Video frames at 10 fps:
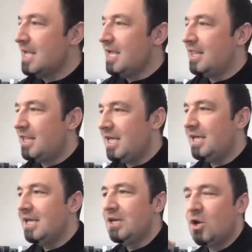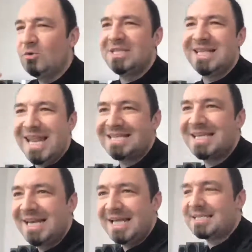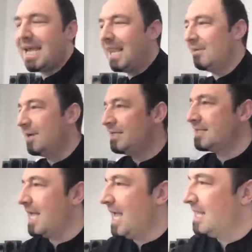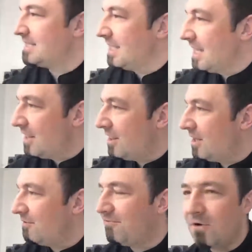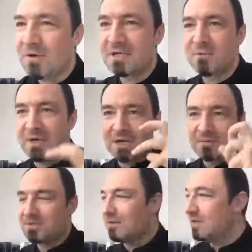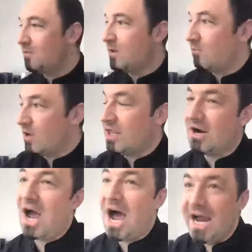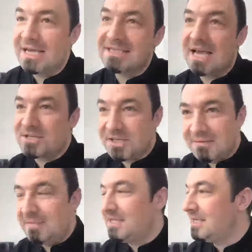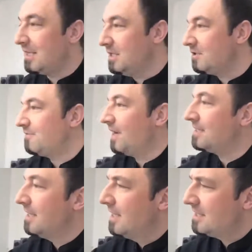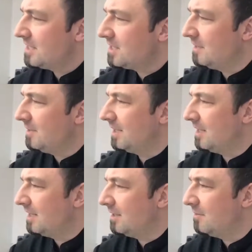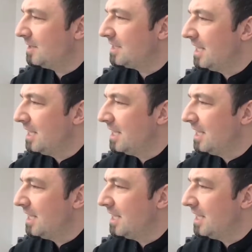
they notice less and less elements, and their focus when it comes to where their eye is actually meeting the interface is actually a little bit